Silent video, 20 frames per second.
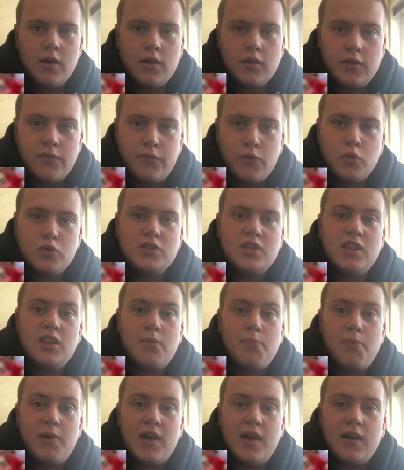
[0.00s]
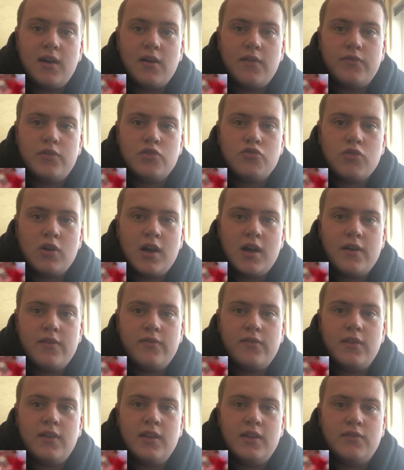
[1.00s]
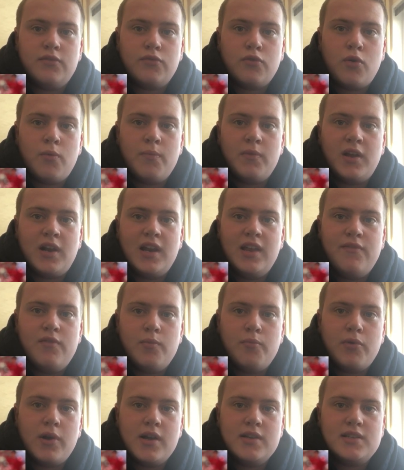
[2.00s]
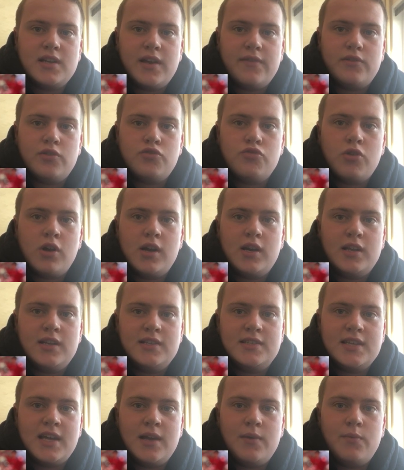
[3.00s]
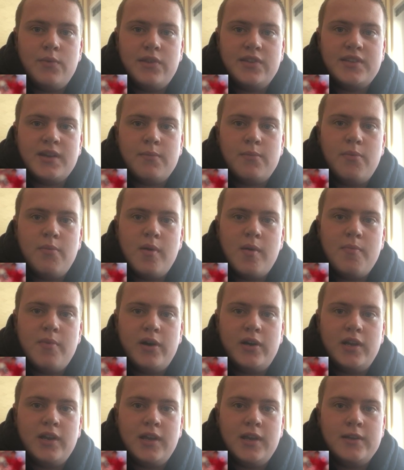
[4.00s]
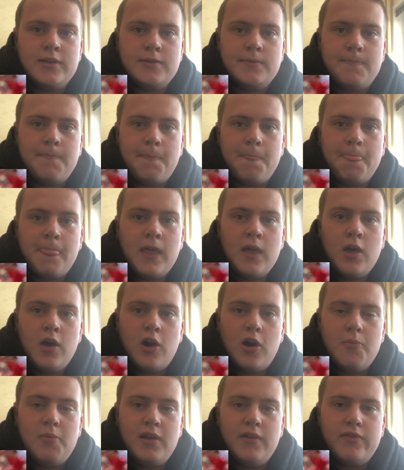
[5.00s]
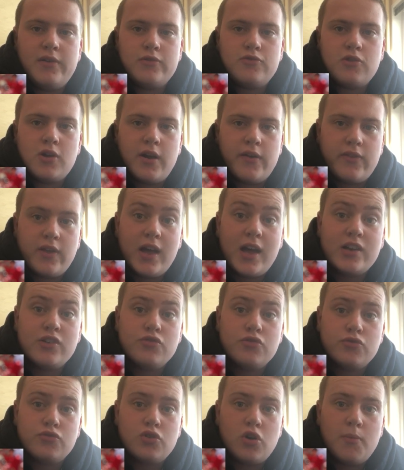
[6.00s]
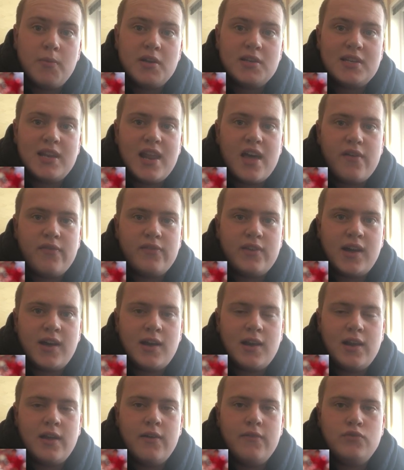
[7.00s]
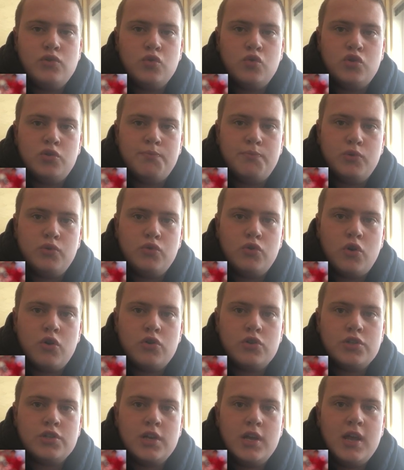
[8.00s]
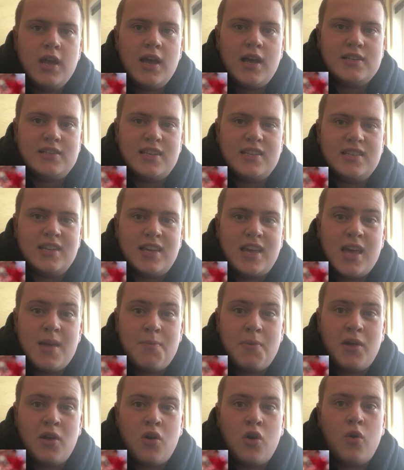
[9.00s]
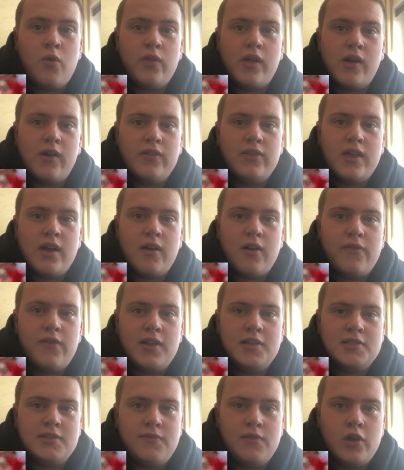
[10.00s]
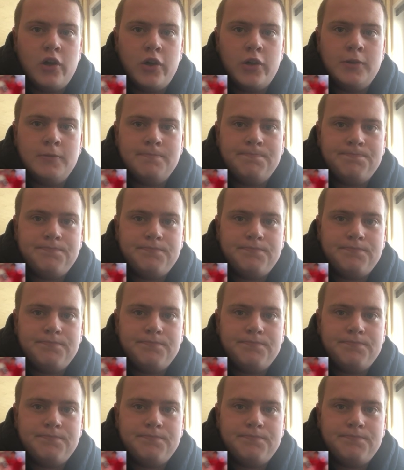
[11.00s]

The 14th pick of the draft is from the Cleveland Browns after trading down with the Tampa Bay Buccaneers. I believe they'll draft Andrew Thomas, left tackle out of Georgia Bulldogs, as there's a gaping hole there in their offensive line.